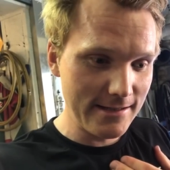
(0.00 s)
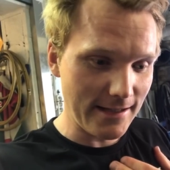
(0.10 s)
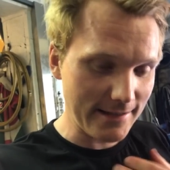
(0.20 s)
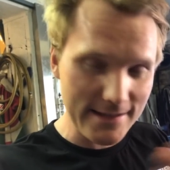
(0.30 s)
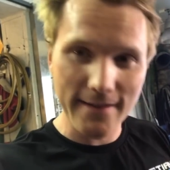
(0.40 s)

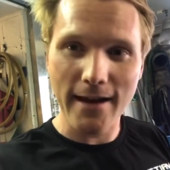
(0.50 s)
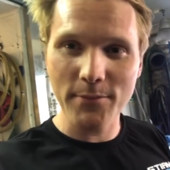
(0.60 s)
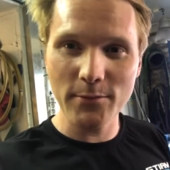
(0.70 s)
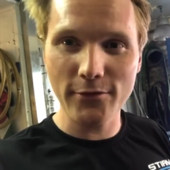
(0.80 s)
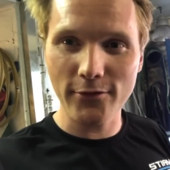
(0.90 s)
And this has
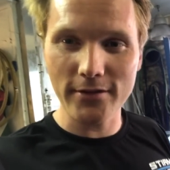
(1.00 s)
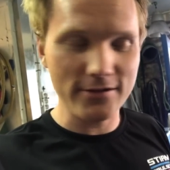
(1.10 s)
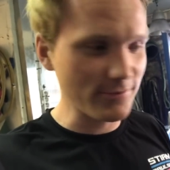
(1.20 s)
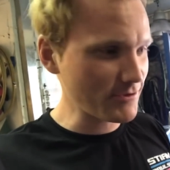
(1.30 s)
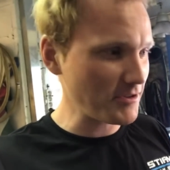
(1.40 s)
happened before.
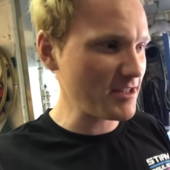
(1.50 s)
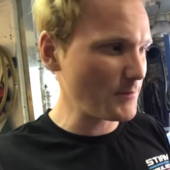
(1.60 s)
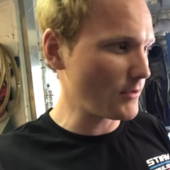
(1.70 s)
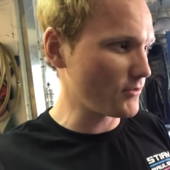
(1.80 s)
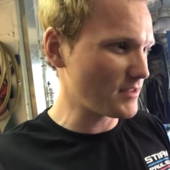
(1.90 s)
It's so strange
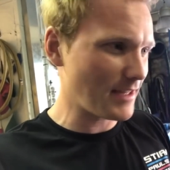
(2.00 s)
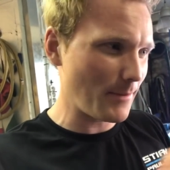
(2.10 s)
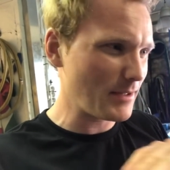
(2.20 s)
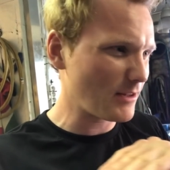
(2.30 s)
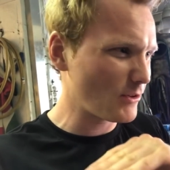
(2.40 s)
because it
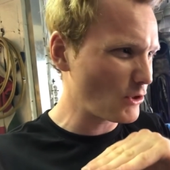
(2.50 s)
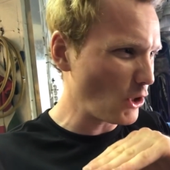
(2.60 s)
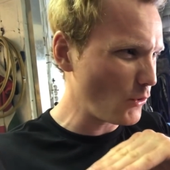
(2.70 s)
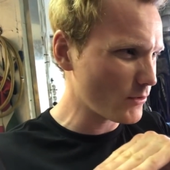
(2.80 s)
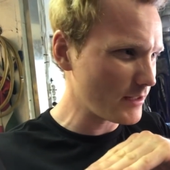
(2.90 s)
can be
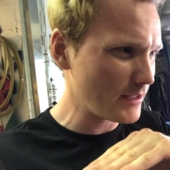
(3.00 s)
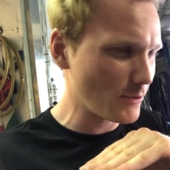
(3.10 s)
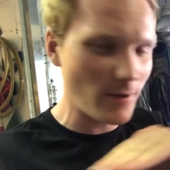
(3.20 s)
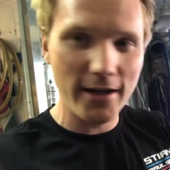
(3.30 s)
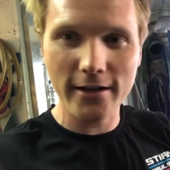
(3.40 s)
totally
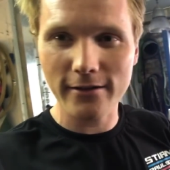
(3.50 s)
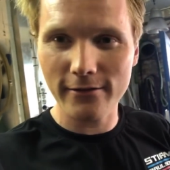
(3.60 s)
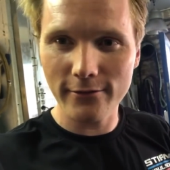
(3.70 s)
quiet